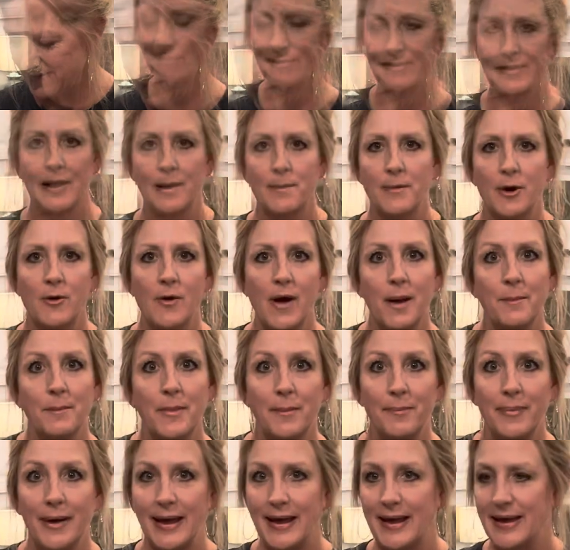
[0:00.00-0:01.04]
Let me grab my
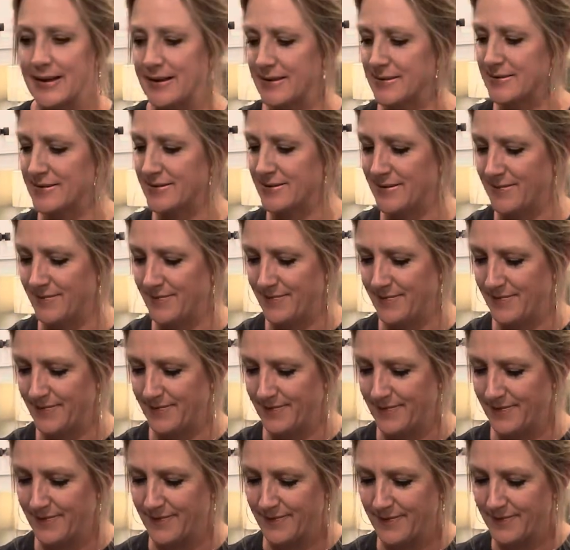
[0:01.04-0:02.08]
pans.
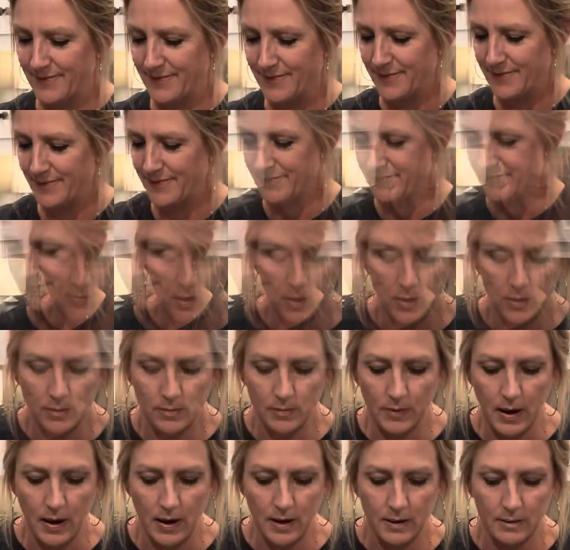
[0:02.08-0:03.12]

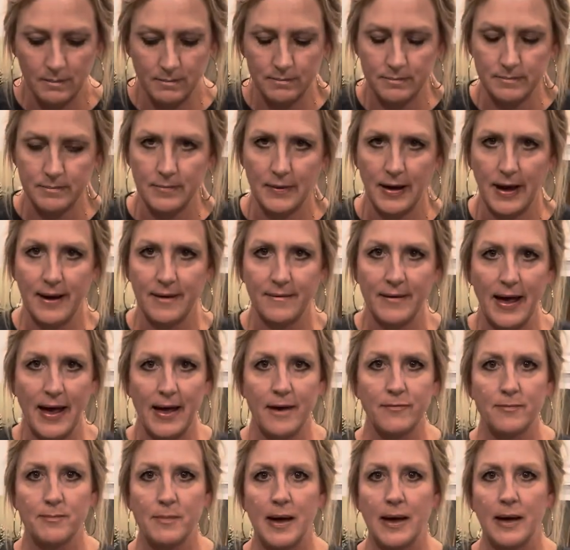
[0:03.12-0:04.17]
So I
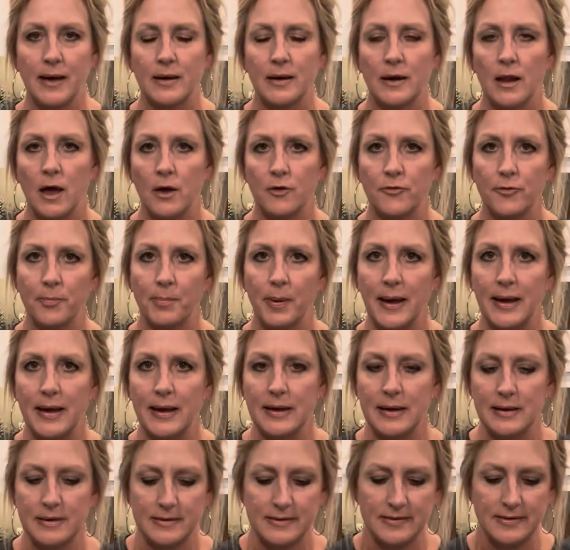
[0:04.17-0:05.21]
have my loaf
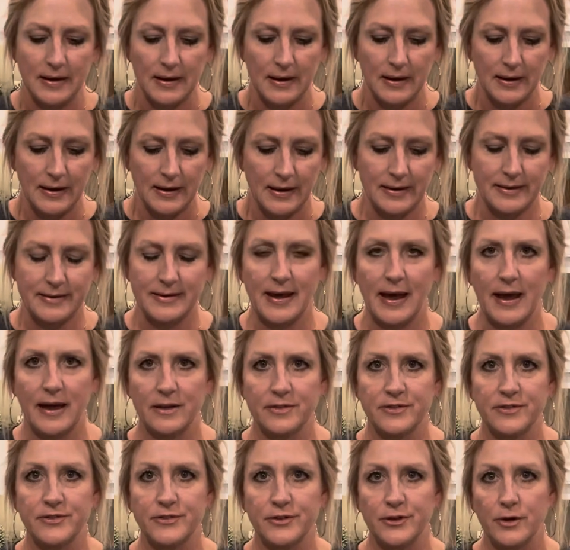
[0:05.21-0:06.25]
pans. It
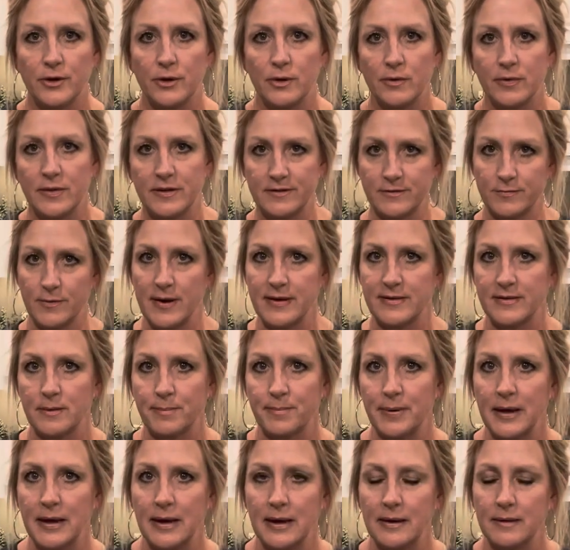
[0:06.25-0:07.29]
takes 2. This
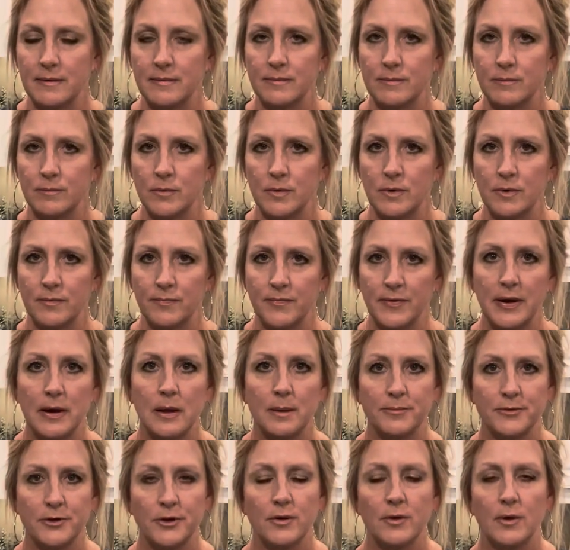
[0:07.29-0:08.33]
recipe will fill
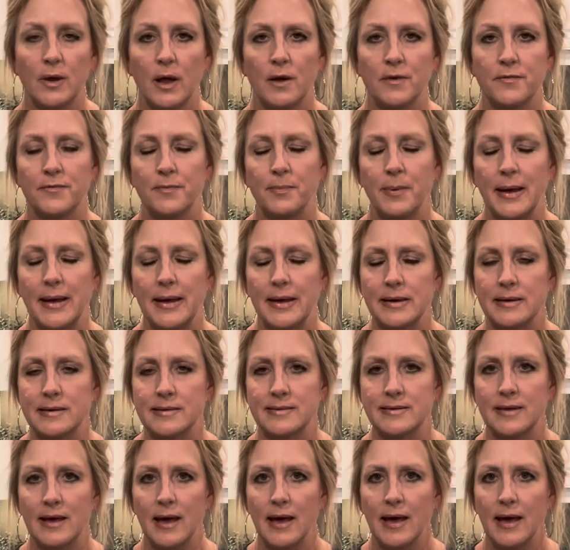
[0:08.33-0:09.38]
up 2 loaf
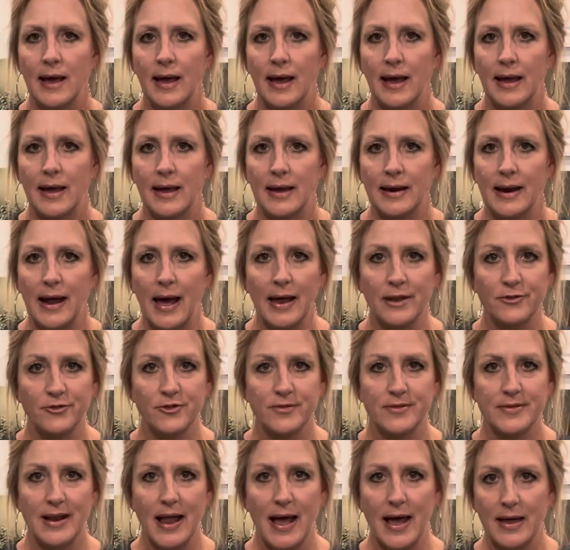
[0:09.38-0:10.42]
pans, and I
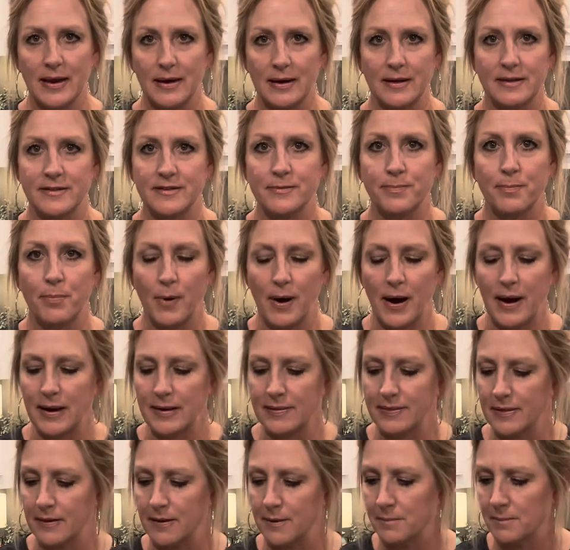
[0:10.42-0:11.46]
just lightly
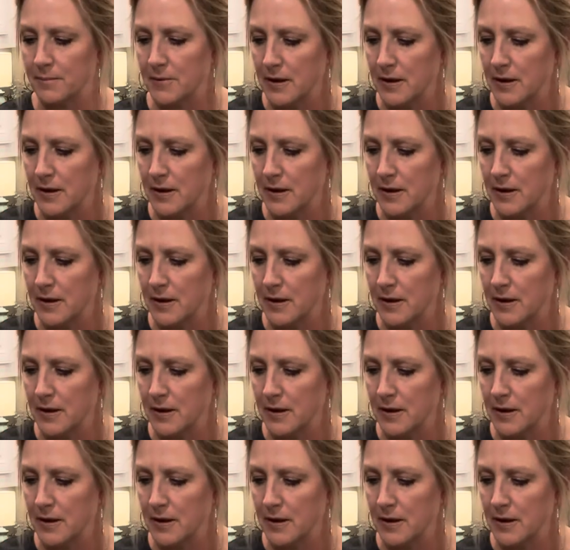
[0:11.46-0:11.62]
sprayed them.